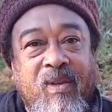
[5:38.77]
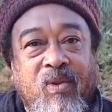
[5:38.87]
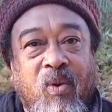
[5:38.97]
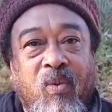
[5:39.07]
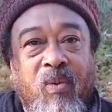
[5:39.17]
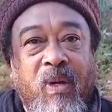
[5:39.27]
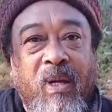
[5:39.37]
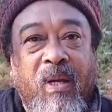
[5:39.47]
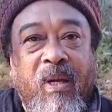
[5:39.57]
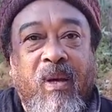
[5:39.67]
So
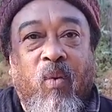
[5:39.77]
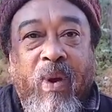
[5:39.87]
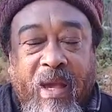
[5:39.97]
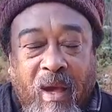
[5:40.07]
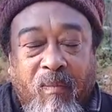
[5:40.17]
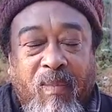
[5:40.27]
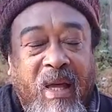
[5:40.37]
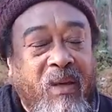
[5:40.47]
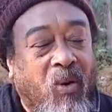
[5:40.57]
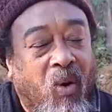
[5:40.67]
wake up,
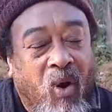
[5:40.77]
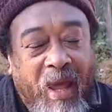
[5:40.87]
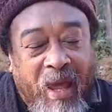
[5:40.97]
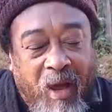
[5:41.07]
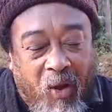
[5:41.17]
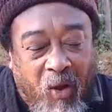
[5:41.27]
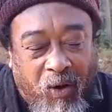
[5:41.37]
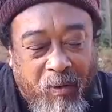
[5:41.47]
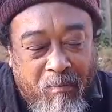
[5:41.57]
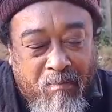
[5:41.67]
and
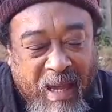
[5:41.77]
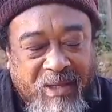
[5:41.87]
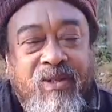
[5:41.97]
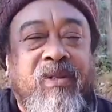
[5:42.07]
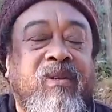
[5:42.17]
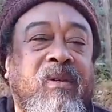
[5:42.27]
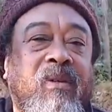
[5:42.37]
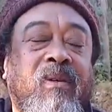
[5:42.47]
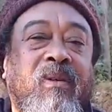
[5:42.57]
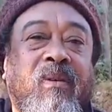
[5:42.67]
all the best
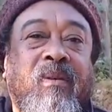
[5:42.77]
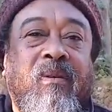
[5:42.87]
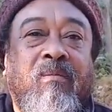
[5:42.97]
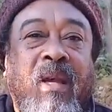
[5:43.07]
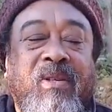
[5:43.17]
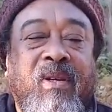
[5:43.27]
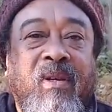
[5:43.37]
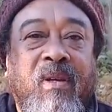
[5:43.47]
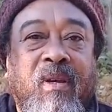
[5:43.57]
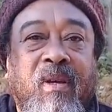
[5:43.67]

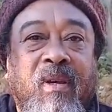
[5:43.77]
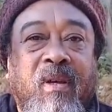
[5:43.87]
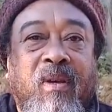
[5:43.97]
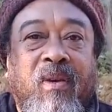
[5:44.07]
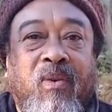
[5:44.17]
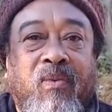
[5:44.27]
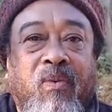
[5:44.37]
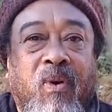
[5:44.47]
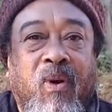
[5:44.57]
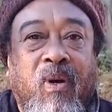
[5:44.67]
blessing
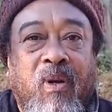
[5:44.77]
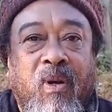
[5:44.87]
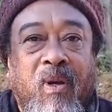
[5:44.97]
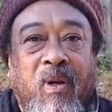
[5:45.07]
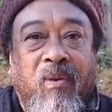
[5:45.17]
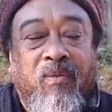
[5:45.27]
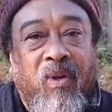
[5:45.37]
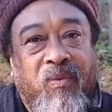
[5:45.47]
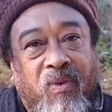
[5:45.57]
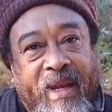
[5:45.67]
for
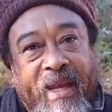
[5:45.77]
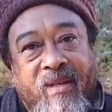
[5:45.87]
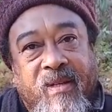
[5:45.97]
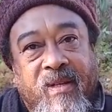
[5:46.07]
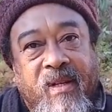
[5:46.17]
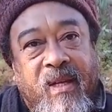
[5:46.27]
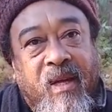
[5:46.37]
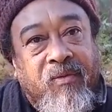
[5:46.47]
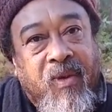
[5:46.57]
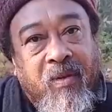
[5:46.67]
that.
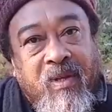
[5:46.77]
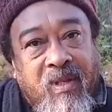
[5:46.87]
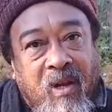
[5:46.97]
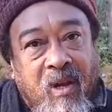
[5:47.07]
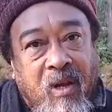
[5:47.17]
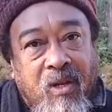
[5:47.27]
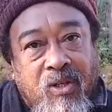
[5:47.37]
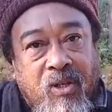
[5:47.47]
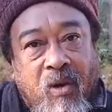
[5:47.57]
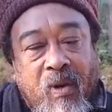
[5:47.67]
If there is the
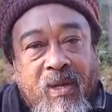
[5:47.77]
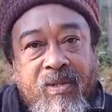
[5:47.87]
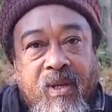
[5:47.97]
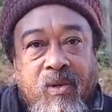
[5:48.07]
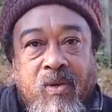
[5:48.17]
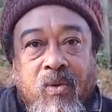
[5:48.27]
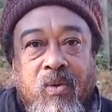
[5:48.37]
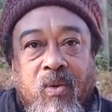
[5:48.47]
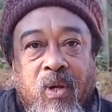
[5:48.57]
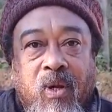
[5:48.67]
urge arising in
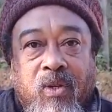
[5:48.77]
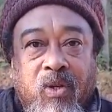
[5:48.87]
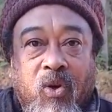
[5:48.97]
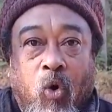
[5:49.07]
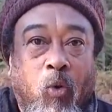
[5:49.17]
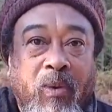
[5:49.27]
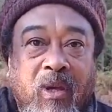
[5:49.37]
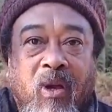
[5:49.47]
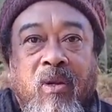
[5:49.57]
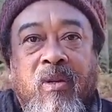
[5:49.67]
you to go
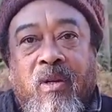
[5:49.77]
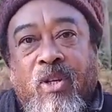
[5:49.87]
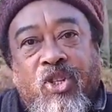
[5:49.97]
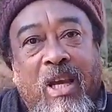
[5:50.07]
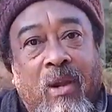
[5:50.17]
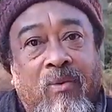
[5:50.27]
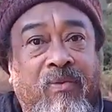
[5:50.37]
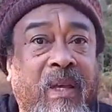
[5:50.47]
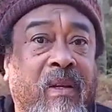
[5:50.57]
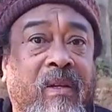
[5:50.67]
beyond the shallow
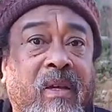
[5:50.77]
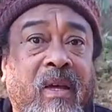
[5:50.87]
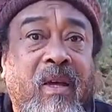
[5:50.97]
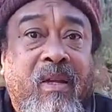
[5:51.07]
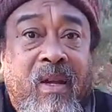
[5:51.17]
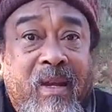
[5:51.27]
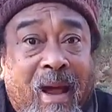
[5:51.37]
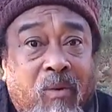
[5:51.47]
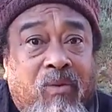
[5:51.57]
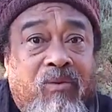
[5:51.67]
field, the
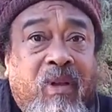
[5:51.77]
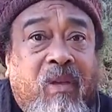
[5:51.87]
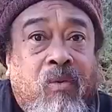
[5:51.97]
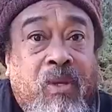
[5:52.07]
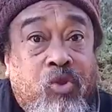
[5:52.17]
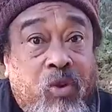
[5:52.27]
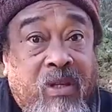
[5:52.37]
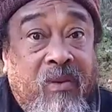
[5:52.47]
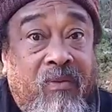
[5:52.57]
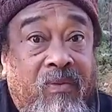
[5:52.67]
narrow field, the
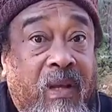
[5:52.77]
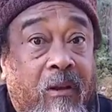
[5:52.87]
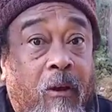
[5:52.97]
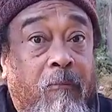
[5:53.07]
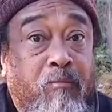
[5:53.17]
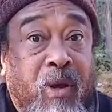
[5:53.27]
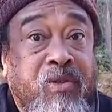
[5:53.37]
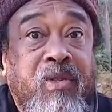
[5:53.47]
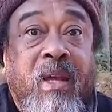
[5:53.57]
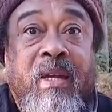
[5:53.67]
restrictive field of
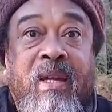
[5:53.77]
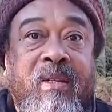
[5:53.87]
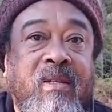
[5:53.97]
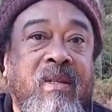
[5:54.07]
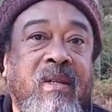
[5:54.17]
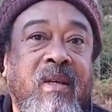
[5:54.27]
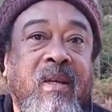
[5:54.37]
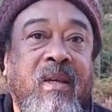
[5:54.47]
personal identity,